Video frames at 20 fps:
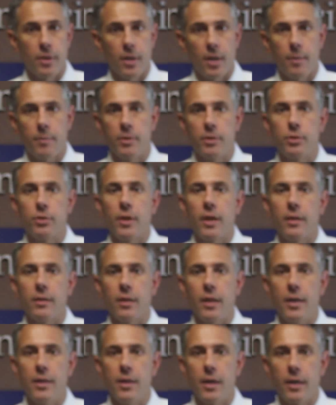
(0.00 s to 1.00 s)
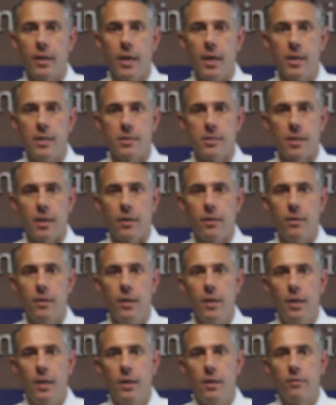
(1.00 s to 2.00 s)
And I'm going to try to lay that case out
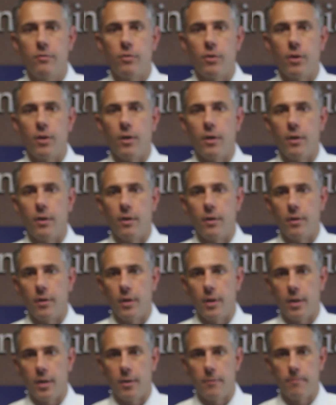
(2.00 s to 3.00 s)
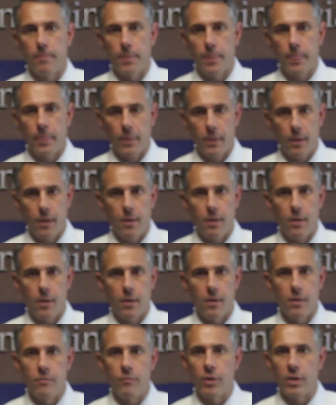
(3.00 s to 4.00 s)
for our
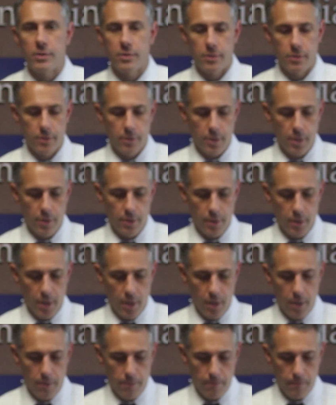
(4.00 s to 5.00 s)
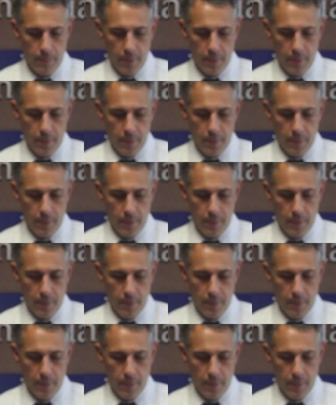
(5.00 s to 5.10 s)
investors here today.